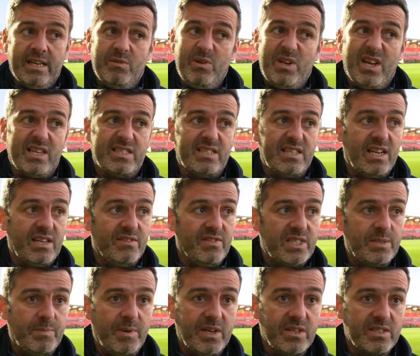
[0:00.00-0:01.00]
We lost a lot of
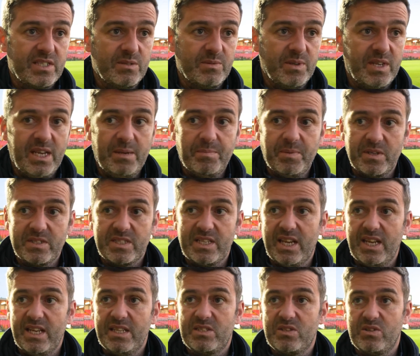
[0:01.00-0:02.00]
experience, as we keep on
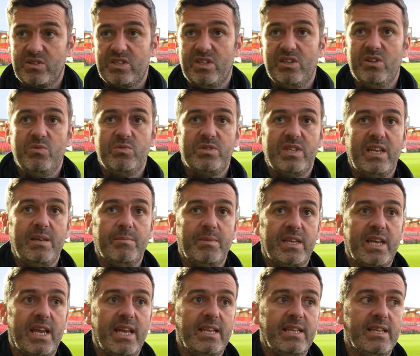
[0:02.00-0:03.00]
saying. So it's a new team
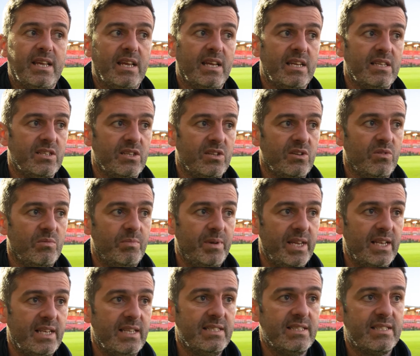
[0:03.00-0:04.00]
again. It's a new
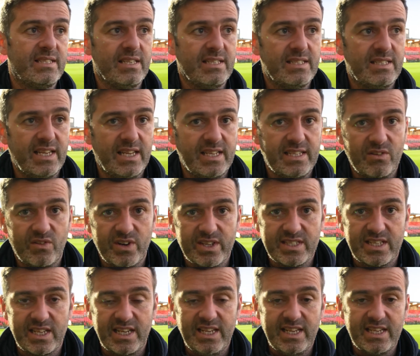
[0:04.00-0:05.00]
build. The
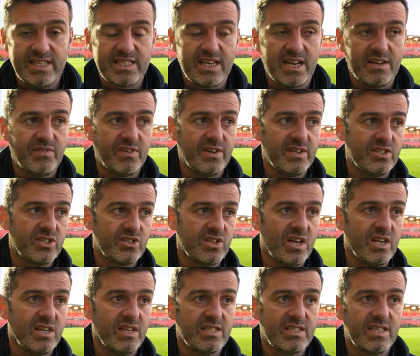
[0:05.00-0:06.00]
rest of the league has got very
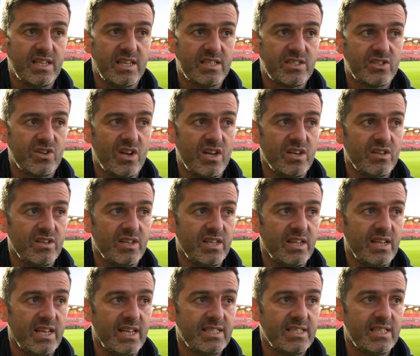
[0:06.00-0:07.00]
strong. It's a lot stronger
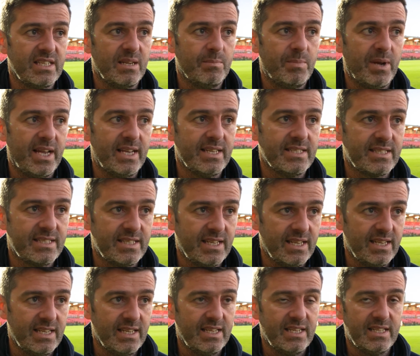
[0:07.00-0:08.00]
than it has in the past,
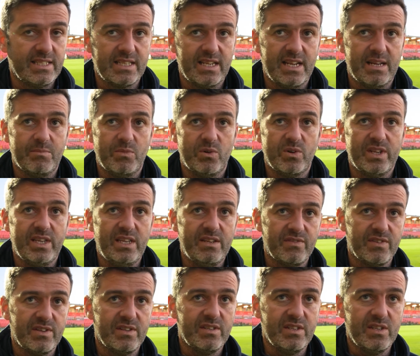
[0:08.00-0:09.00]
and it's a lot more
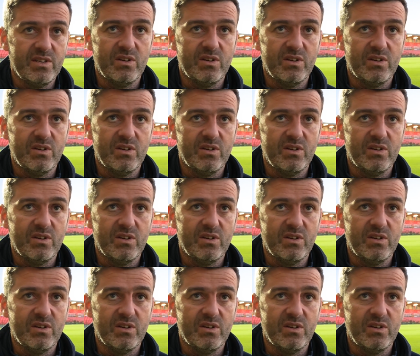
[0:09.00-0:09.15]
even.